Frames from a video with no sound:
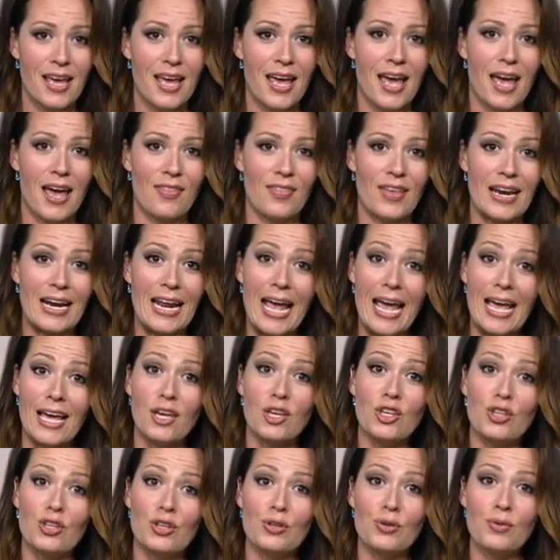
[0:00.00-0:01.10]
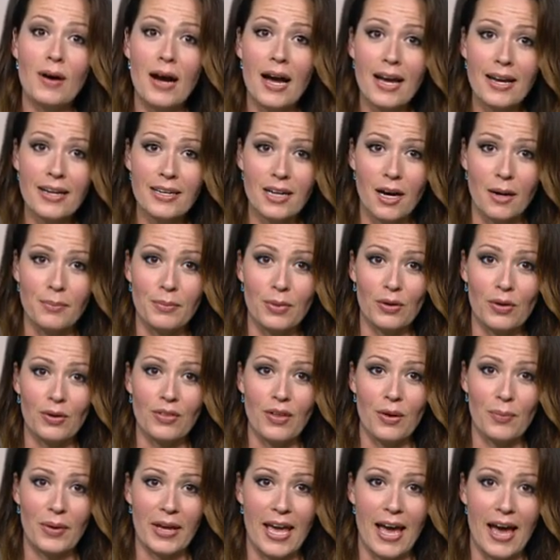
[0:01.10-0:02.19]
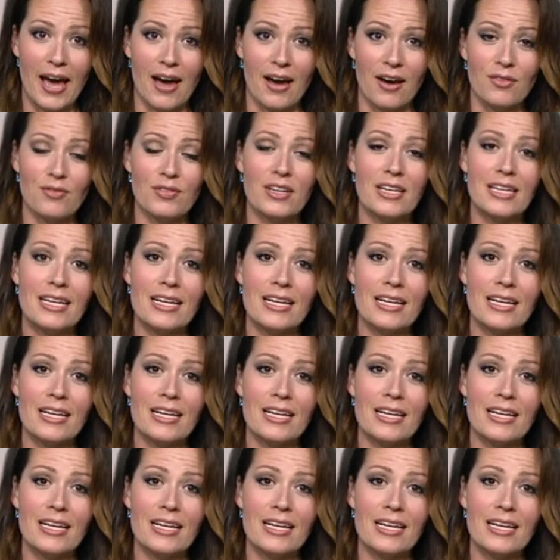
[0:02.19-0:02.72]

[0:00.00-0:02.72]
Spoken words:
And that AQI number that we have